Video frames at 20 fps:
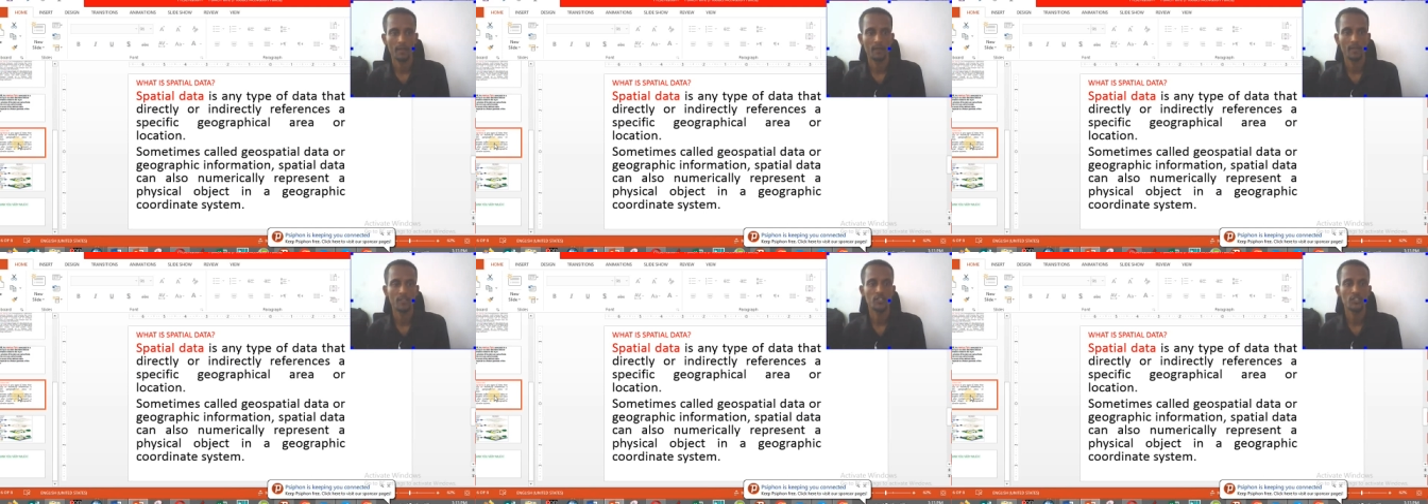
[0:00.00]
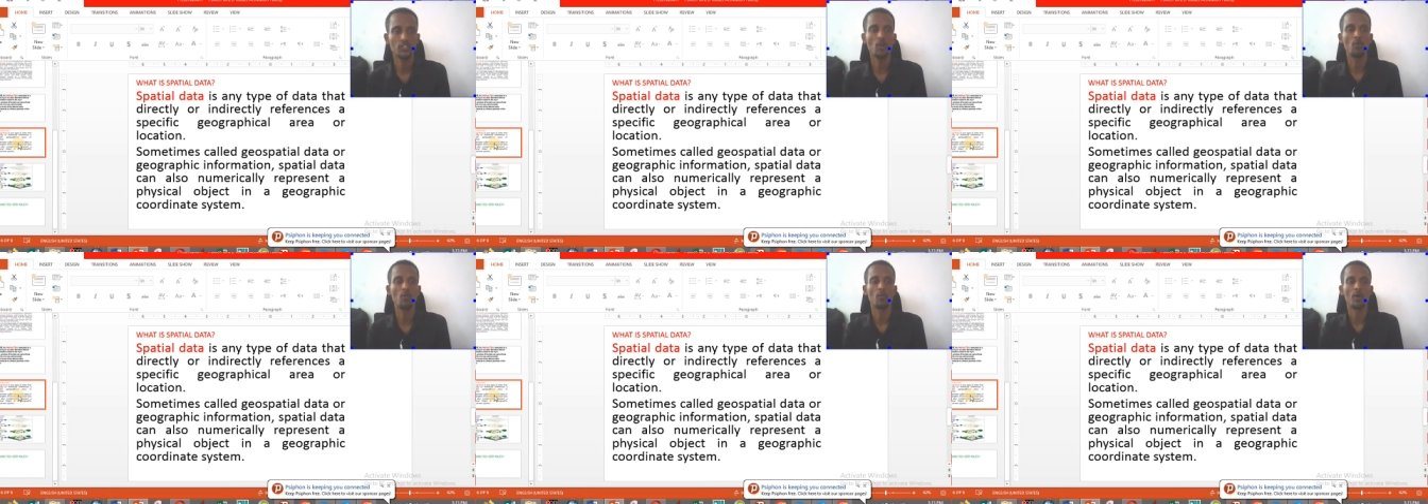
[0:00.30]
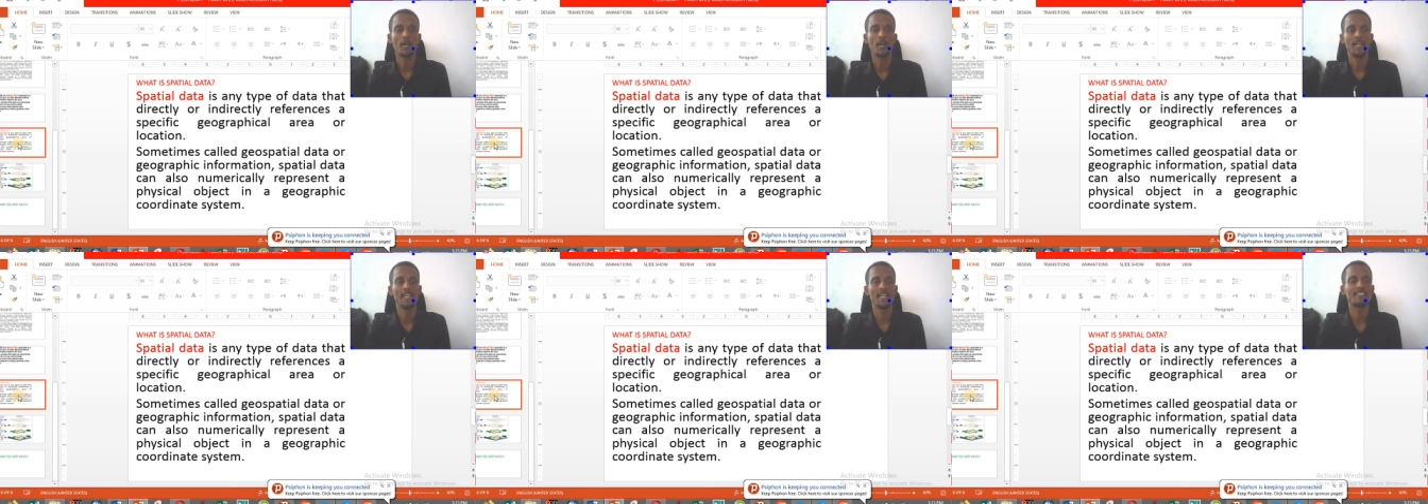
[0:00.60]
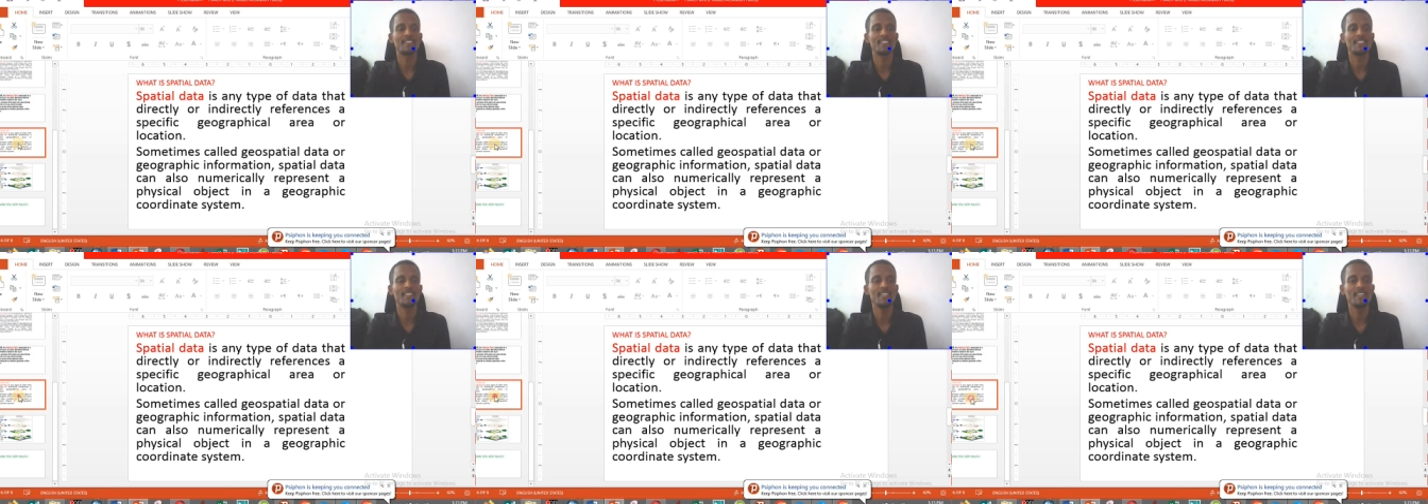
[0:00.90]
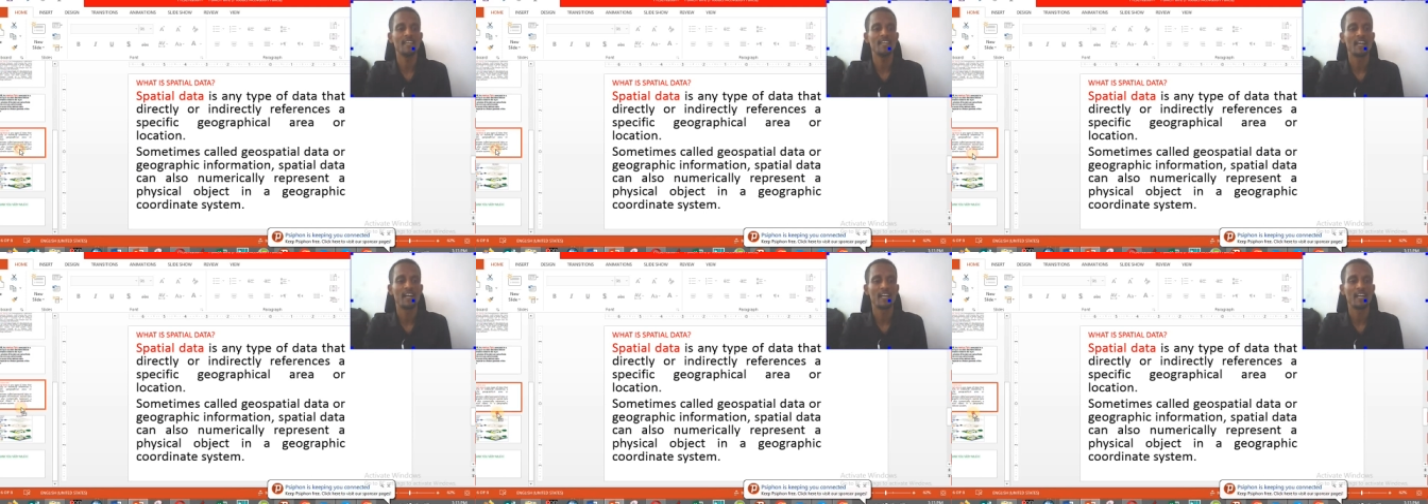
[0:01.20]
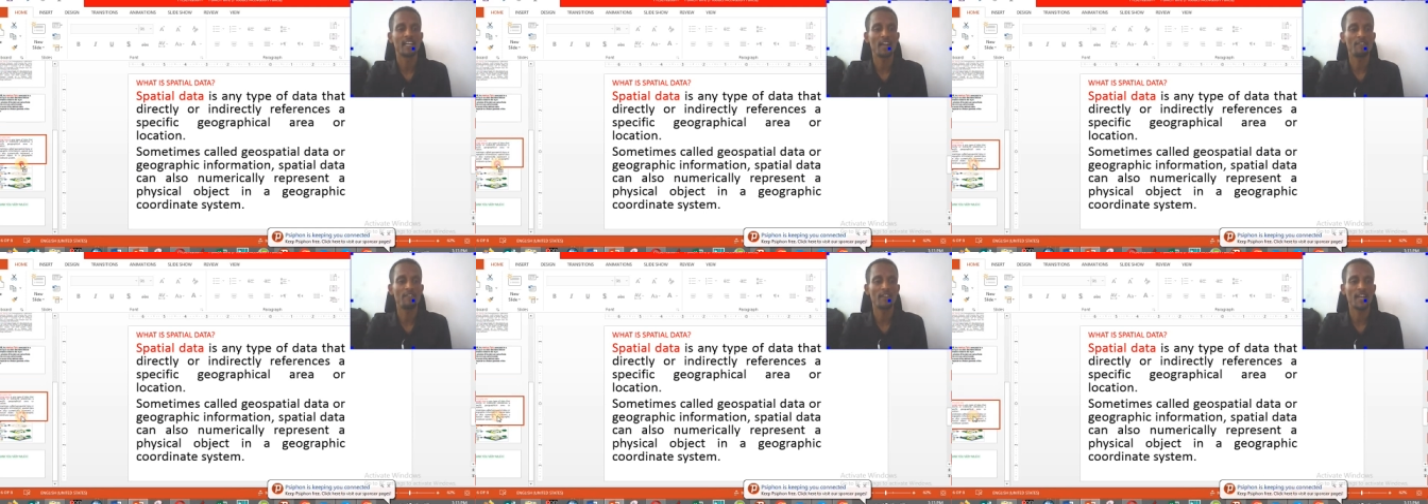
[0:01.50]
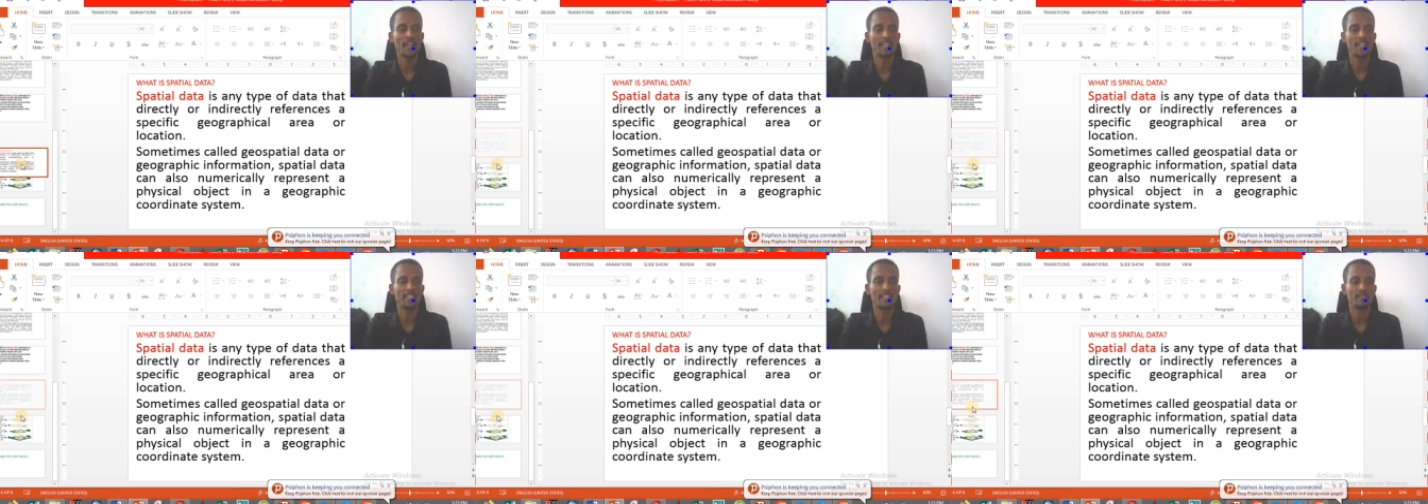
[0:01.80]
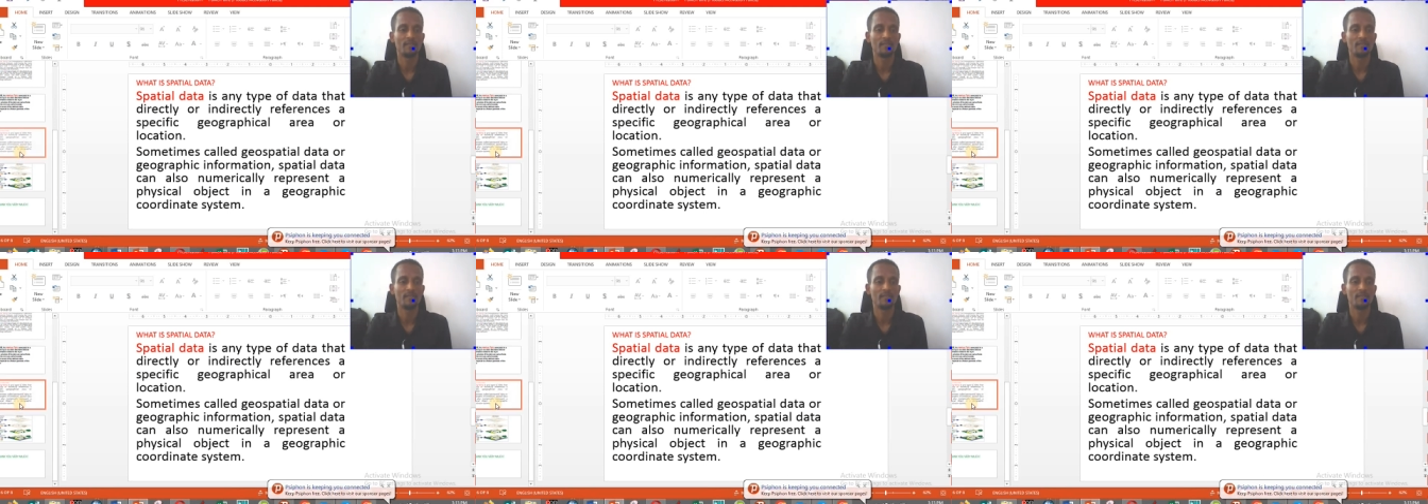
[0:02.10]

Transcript: So let's see graphically.